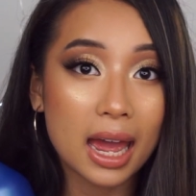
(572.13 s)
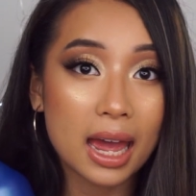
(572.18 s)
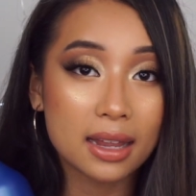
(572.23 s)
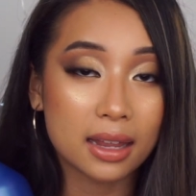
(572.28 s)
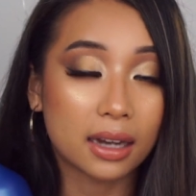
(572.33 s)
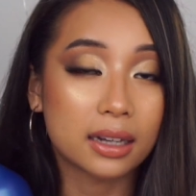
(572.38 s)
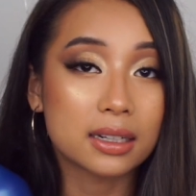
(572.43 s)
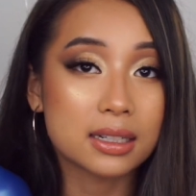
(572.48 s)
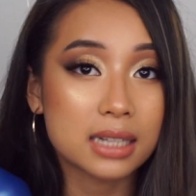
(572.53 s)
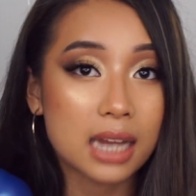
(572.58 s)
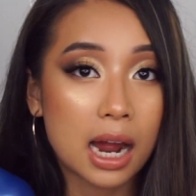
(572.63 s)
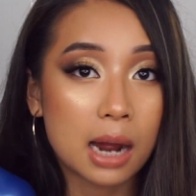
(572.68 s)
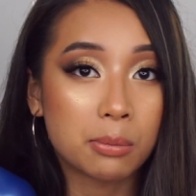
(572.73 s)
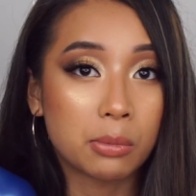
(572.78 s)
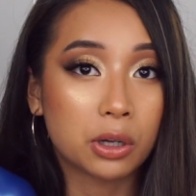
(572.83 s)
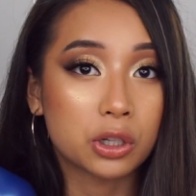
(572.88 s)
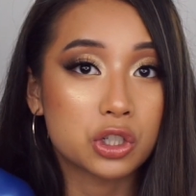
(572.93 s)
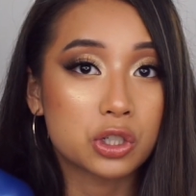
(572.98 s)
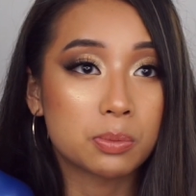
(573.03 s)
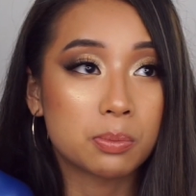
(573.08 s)
That is how
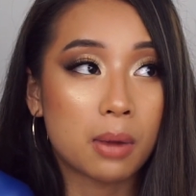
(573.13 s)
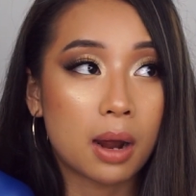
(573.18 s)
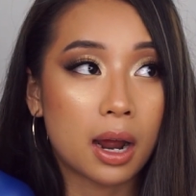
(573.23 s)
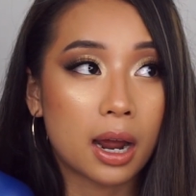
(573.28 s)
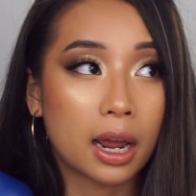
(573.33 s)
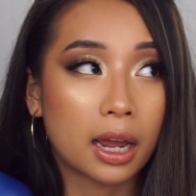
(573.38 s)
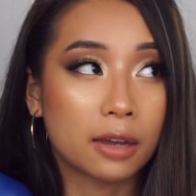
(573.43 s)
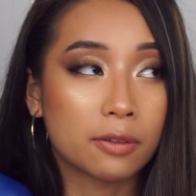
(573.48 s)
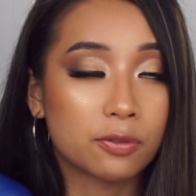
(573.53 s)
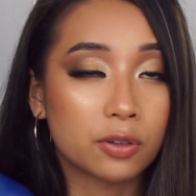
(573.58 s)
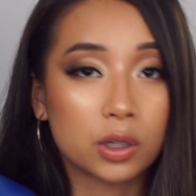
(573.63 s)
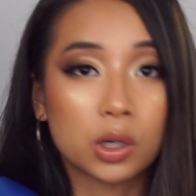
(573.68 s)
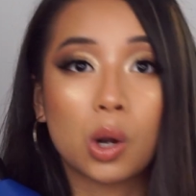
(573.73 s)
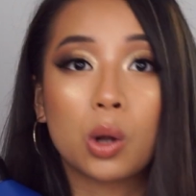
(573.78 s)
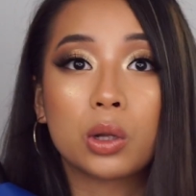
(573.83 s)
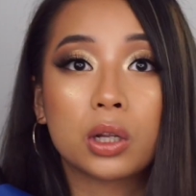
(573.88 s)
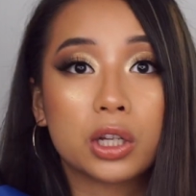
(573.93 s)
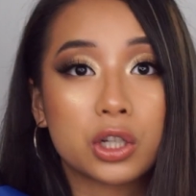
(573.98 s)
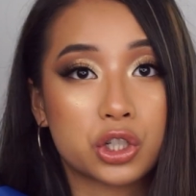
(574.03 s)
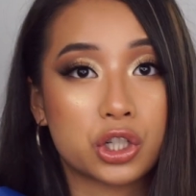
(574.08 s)
much my
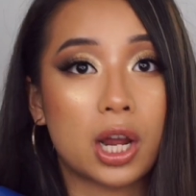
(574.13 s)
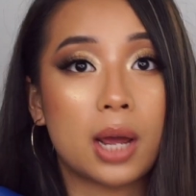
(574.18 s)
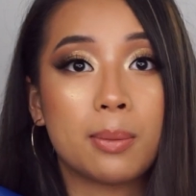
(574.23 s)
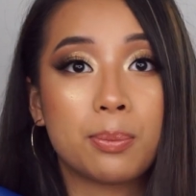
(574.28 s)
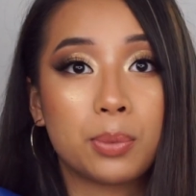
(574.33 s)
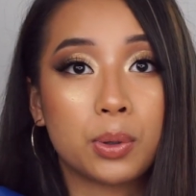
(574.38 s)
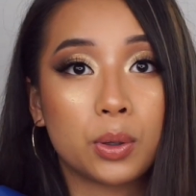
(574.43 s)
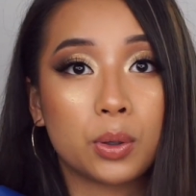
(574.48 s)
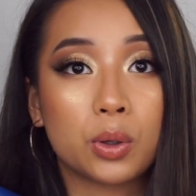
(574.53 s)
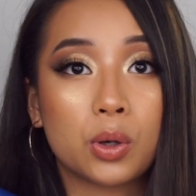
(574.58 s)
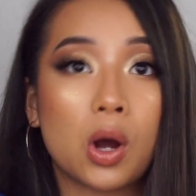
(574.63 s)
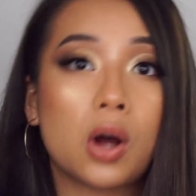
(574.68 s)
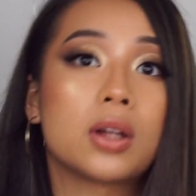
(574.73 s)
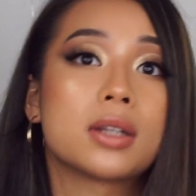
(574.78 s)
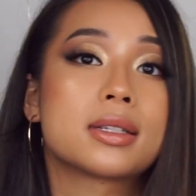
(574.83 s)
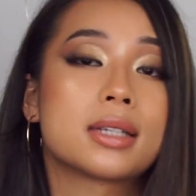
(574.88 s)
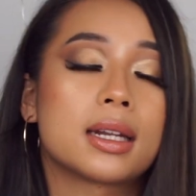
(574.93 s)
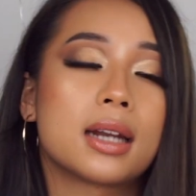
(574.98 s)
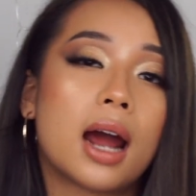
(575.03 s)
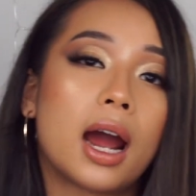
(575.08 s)
Fanola shampoo
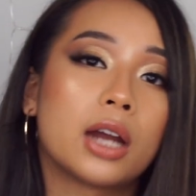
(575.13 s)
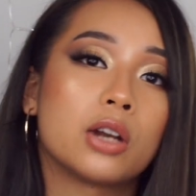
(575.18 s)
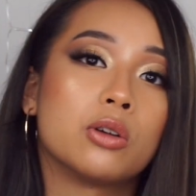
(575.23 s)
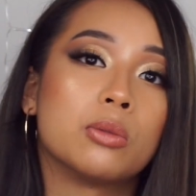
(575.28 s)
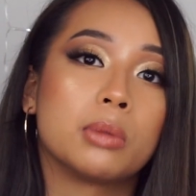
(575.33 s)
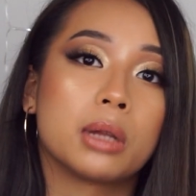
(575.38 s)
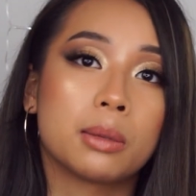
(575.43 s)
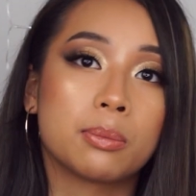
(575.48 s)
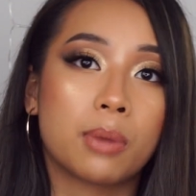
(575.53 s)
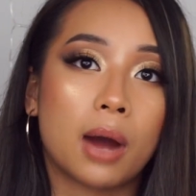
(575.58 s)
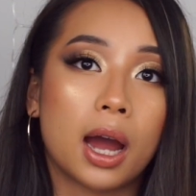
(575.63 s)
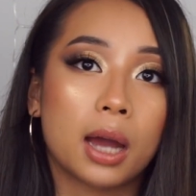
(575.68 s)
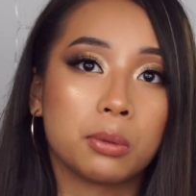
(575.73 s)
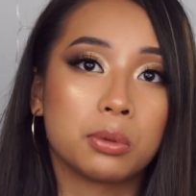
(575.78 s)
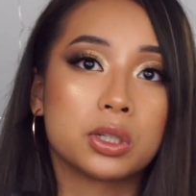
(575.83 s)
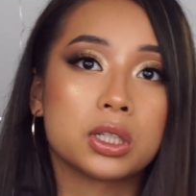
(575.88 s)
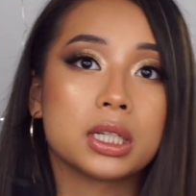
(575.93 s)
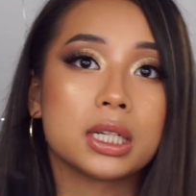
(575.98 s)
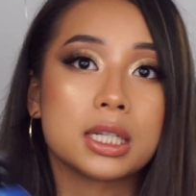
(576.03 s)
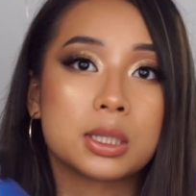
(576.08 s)
costs that I normally buy,
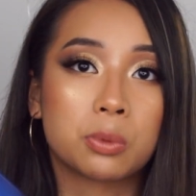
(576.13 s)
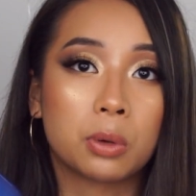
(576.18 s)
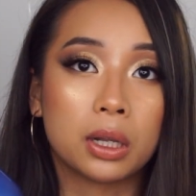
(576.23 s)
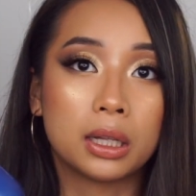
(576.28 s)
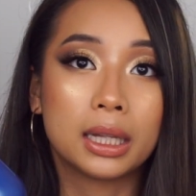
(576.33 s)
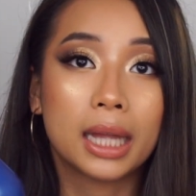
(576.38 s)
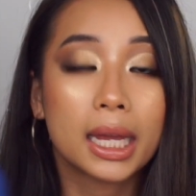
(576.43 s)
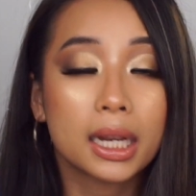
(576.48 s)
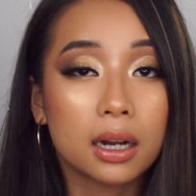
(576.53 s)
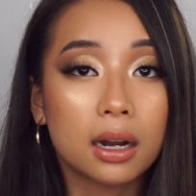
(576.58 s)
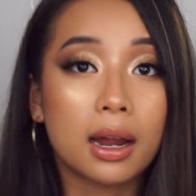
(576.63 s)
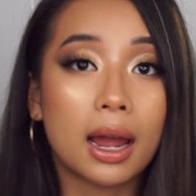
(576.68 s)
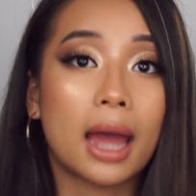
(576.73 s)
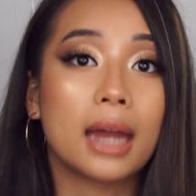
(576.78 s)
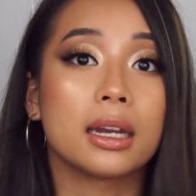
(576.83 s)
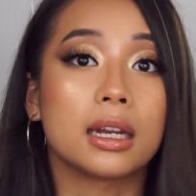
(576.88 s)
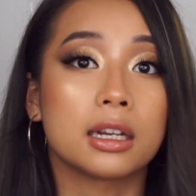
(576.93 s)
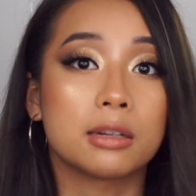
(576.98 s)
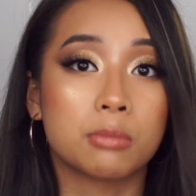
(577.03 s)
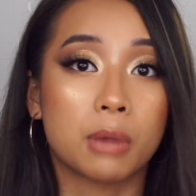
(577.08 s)
which is 1 litre.
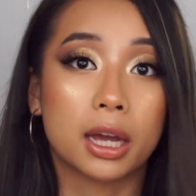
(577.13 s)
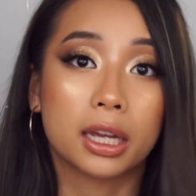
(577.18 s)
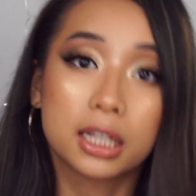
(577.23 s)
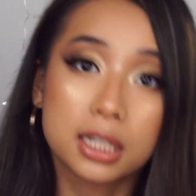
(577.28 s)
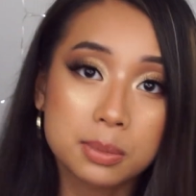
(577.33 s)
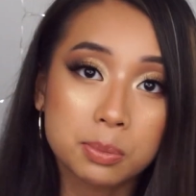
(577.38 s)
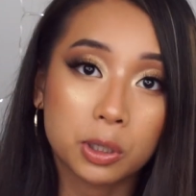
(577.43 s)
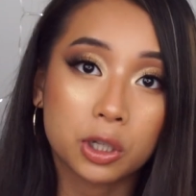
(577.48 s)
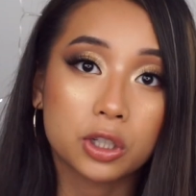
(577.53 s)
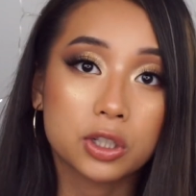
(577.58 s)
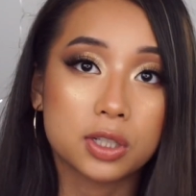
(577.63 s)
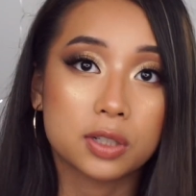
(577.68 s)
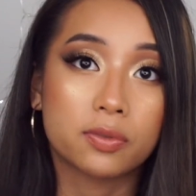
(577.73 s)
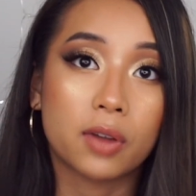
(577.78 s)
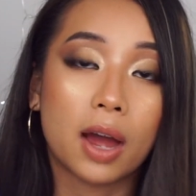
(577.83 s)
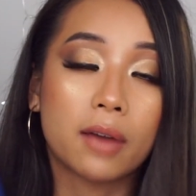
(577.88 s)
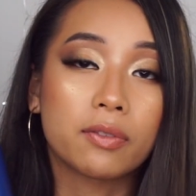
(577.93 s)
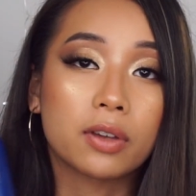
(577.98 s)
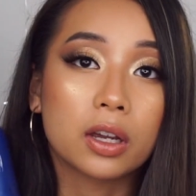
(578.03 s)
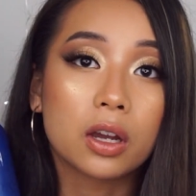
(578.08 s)
And in my experience of
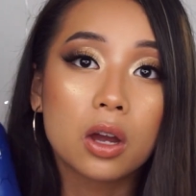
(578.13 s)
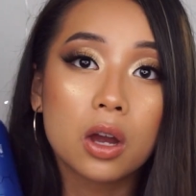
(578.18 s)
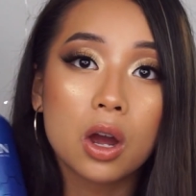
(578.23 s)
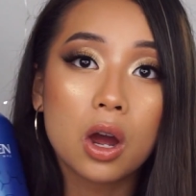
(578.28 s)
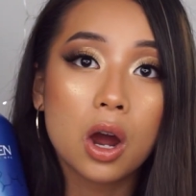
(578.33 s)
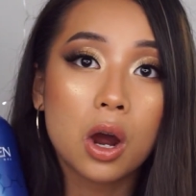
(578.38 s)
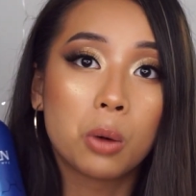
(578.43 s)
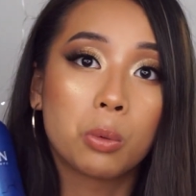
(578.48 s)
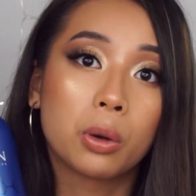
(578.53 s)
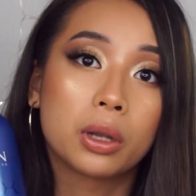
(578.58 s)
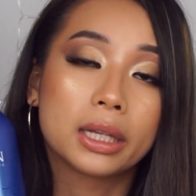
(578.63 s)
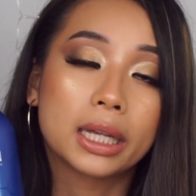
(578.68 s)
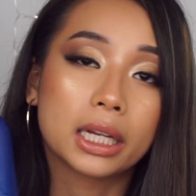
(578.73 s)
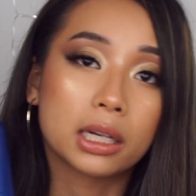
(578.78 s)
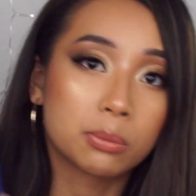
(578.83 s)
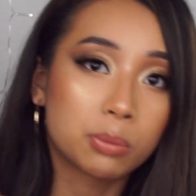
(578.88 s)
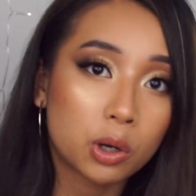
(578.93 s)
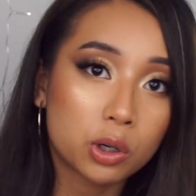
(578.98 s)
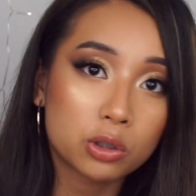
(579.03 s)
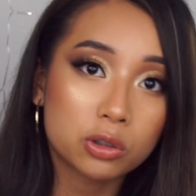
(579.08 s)
having 1 litre
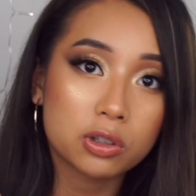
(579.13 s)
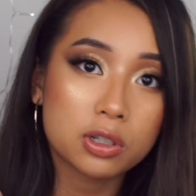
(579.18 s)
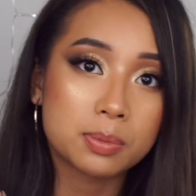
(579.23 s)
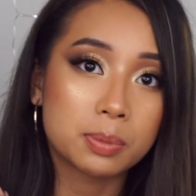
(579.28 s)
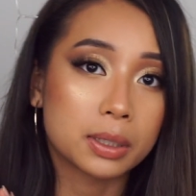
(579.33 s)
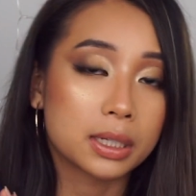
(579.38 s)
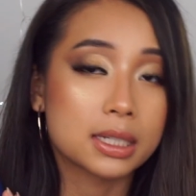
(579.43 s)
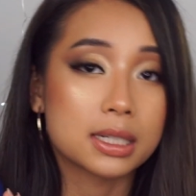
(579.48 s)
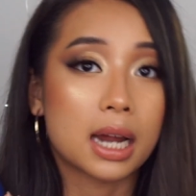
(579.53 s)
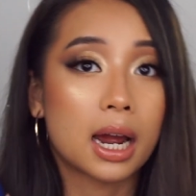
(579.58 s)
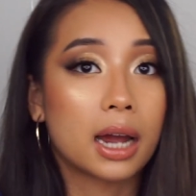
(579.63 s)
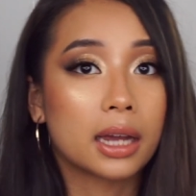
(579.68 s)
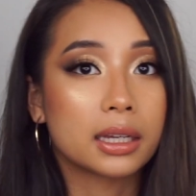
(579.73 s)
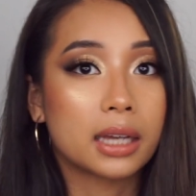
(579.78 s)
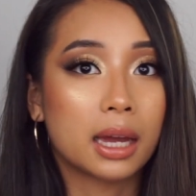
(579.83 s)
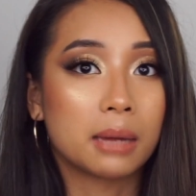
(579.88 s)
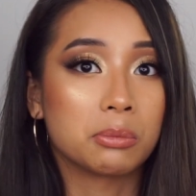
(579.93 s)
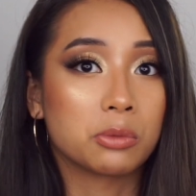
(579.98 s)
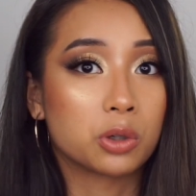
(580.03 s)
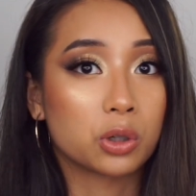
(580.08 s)
bottles, because I
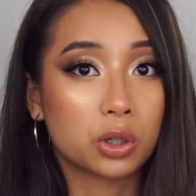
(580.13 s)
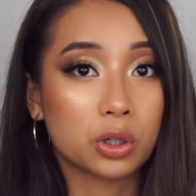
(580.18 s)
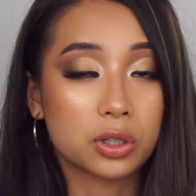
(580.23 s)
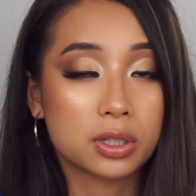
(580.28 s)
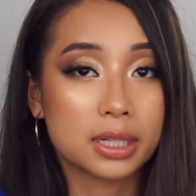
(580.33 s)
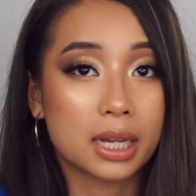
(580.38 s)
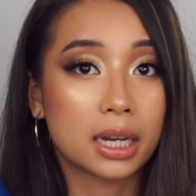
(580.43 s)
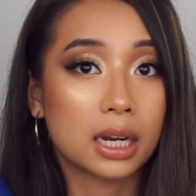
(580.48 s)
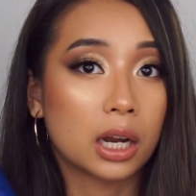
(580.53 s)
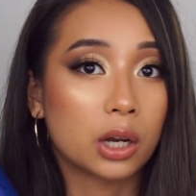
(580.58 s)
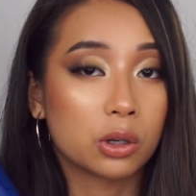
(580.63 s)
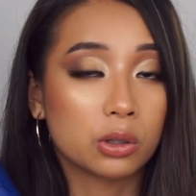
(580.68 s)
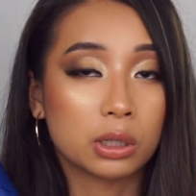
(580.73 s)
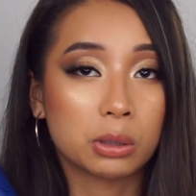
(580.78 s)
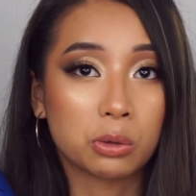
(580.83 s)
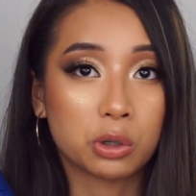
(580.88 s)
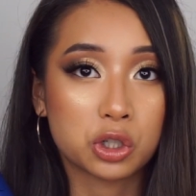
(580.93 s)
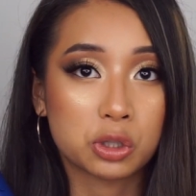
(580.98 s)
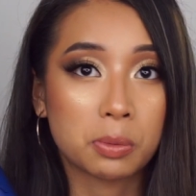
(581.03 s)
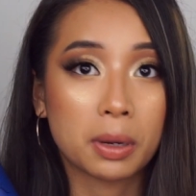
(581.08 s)
am gross and I only
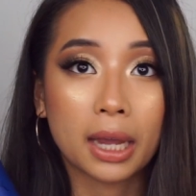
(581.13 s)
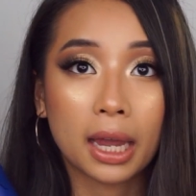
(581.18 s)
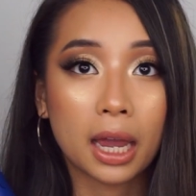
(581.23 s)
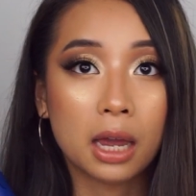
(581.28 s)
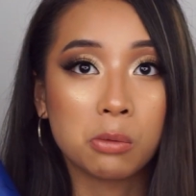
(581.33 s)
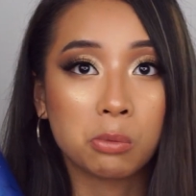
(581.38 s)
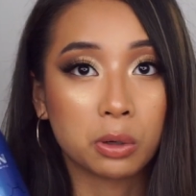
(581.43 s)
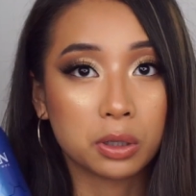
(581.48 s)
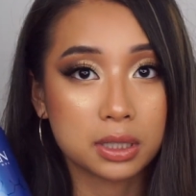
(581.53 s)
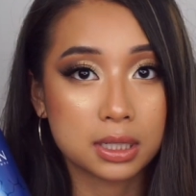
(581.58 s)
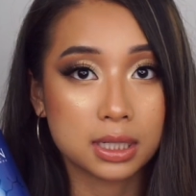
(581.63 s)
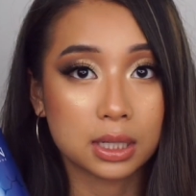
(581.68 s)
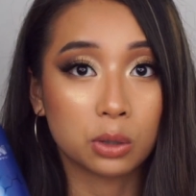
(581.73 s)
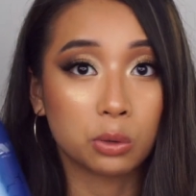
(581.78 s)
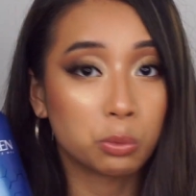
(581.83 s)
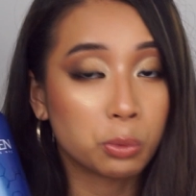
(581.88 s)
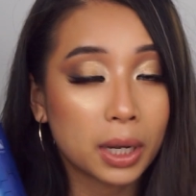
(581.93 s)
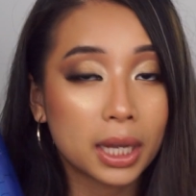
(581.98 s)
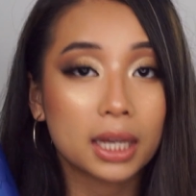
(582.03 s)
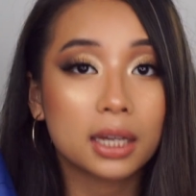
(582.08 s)
wash my hair once a
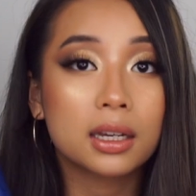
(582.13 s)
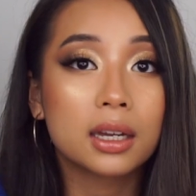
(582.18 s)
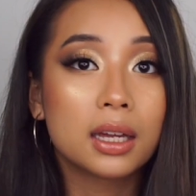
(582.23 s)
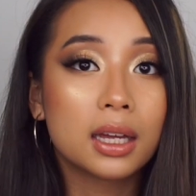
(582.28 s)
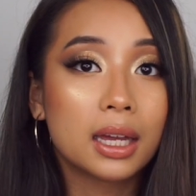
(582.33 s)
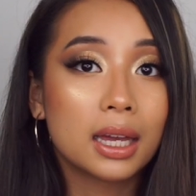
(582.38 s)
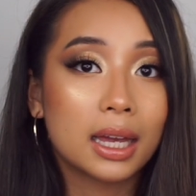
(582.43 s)
week,